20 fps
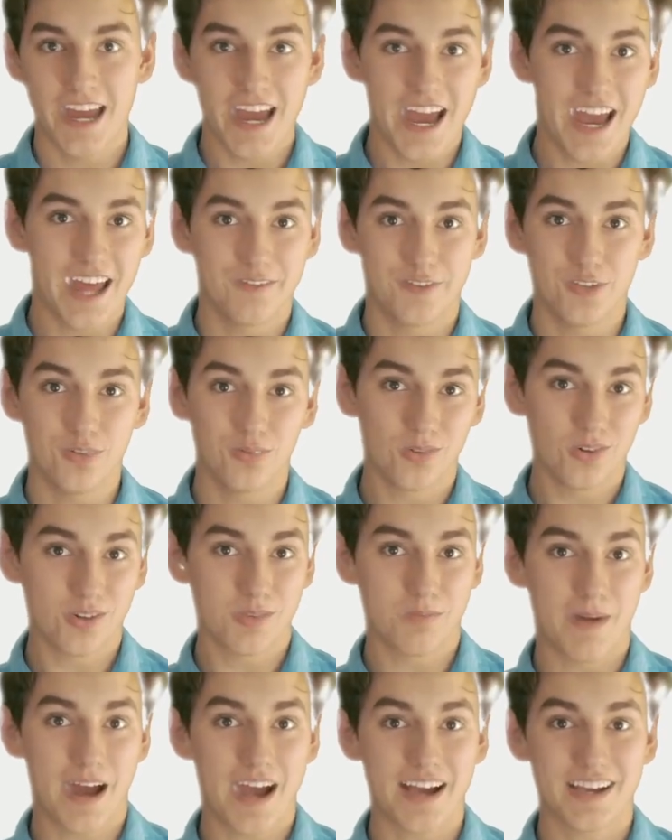And if you
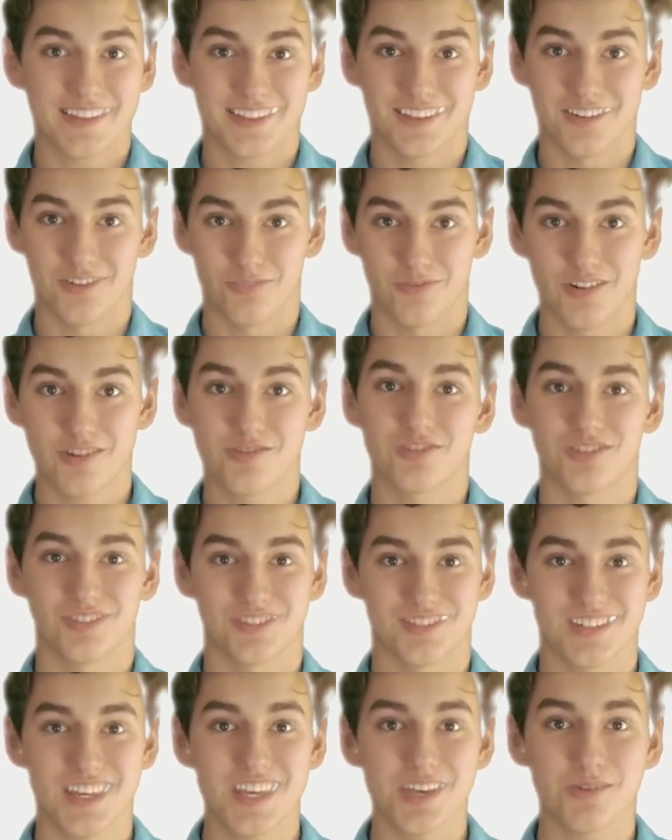look back at the original
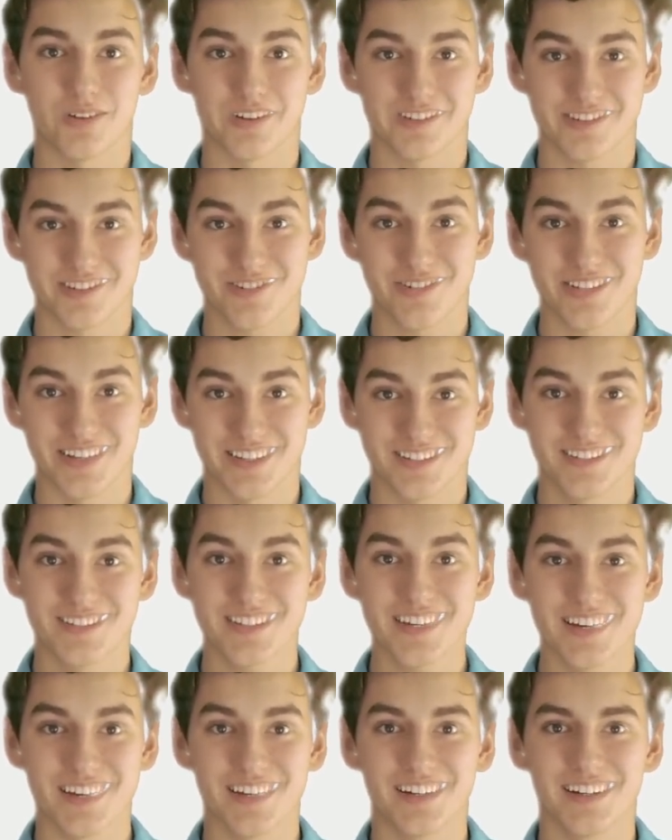sequence, you can
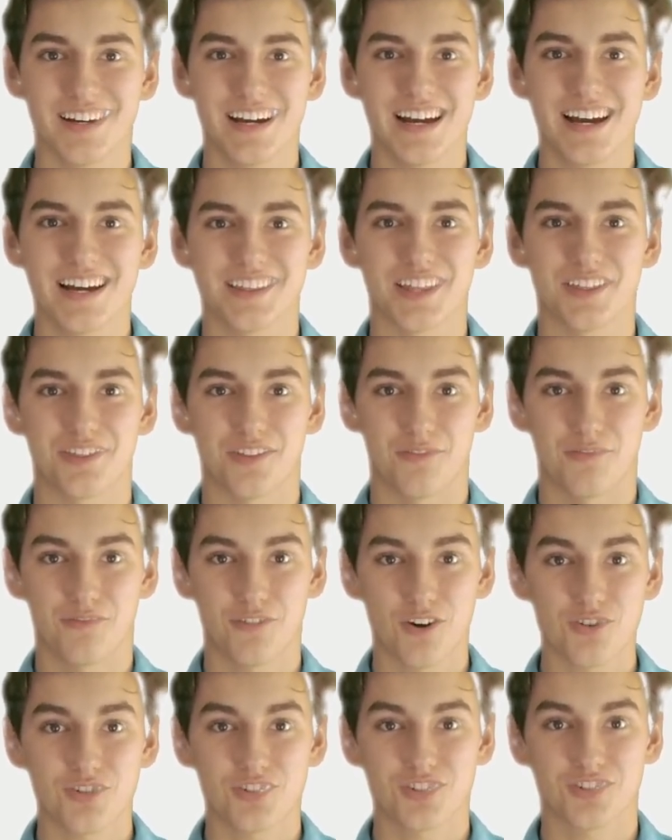see that the
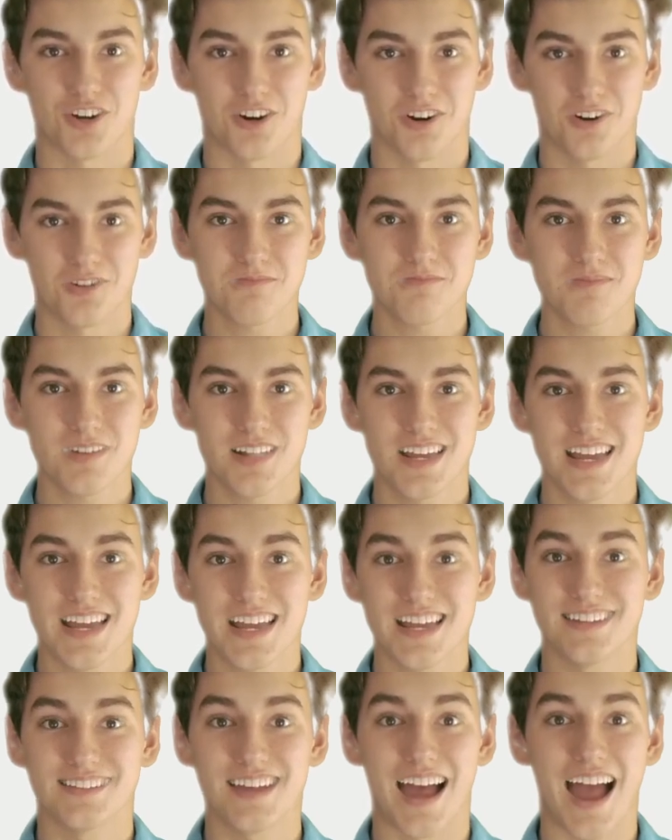first term
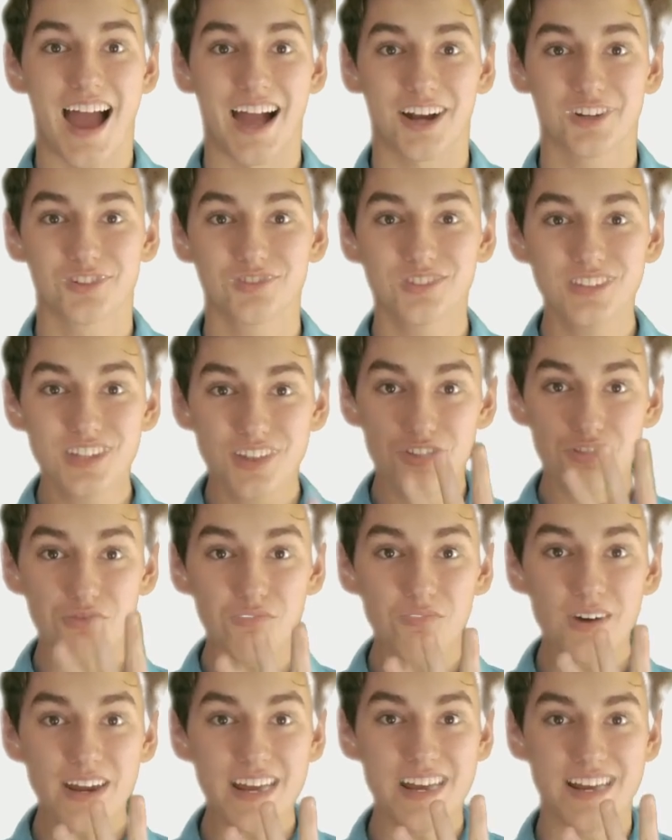is actually
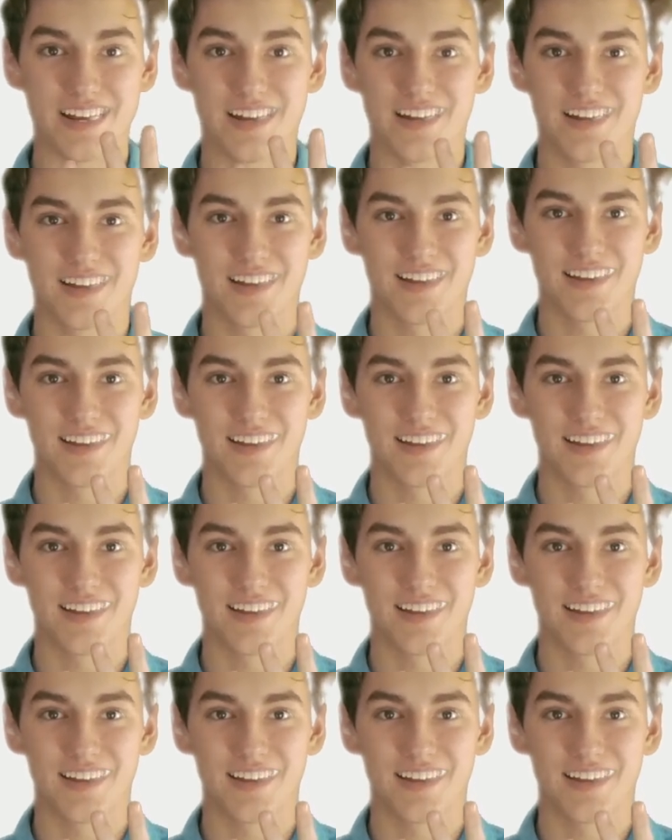3.